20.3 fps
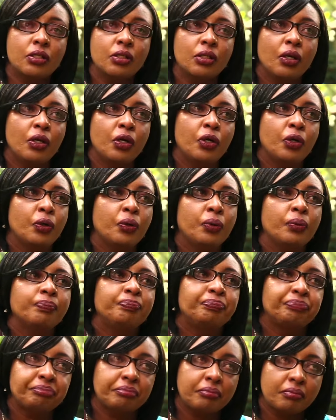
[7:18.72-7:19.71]
So
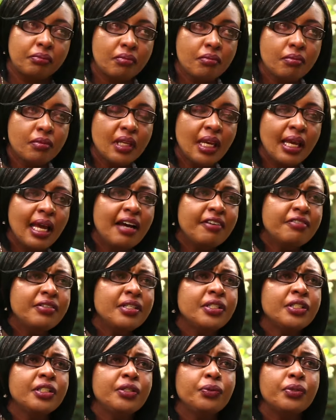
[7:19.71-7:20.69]

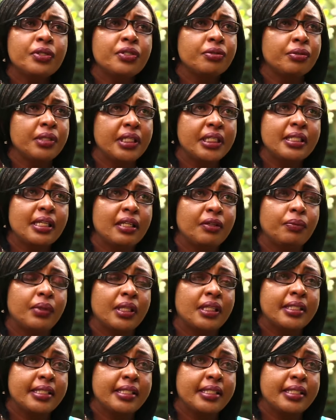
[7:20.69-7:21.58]
after she was treated with